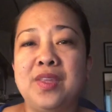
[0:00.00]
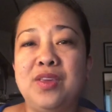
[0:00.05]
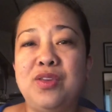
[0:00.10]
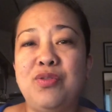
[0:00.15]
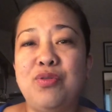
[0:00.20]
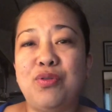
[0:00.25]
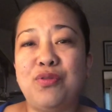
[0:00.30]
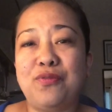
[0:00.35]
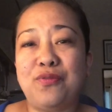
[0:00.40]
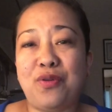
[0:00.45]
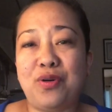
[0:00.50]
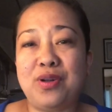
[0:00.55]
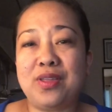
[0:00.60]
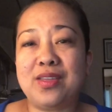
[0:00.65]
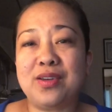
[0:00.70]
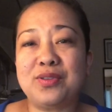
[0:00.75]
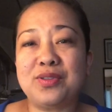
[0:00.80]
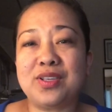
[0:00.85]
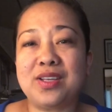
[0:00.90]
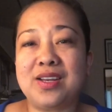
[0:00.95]
Yung
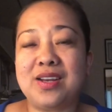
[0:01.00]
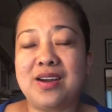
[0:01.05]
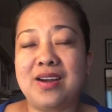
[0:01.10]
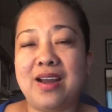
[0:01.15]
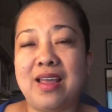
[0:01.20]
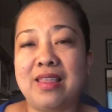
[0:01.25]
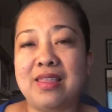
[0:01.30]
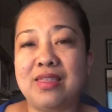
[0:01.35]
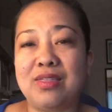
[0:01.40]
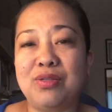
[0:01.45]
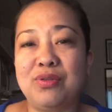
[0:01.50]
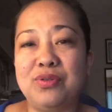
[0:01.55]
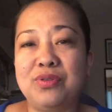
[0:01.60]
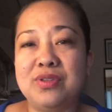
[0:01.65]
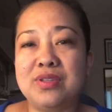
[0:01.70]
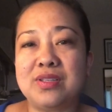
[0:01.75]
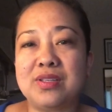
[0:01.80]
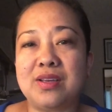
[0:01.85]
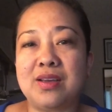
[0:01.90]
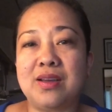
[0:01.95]
4,000 na rent
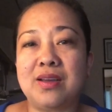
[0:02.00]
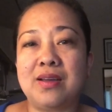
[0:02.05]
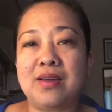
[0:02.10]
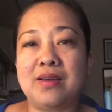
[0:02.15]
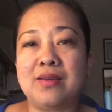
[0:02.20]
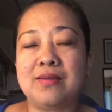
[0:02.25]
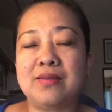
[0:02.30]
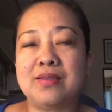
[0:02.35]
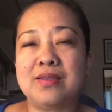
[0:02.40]
doon sa